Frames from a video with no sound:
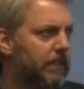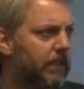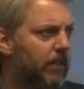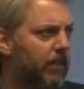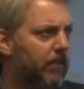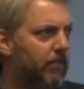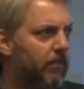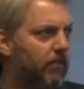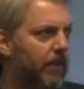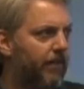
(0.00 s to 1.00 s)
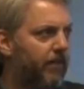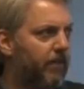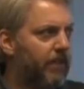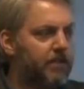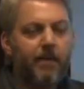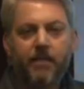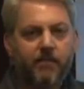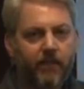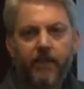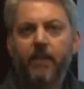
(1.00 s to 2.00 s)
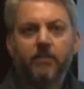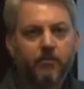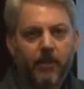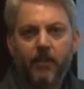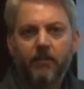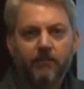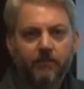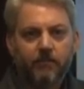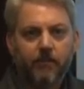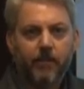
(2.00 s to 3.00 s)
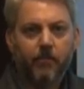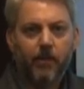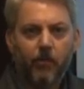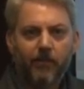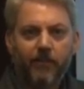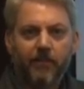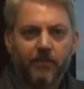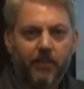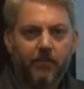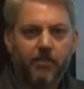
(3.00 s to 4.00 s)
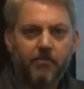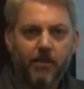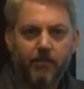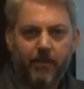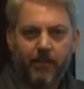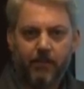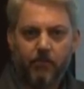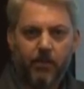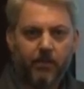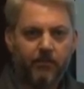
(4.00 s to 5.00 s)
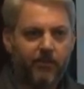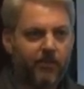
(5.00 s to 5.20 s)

you know, at the expense of everything else in my life. My, my wife likes to say when she met me, I had a block of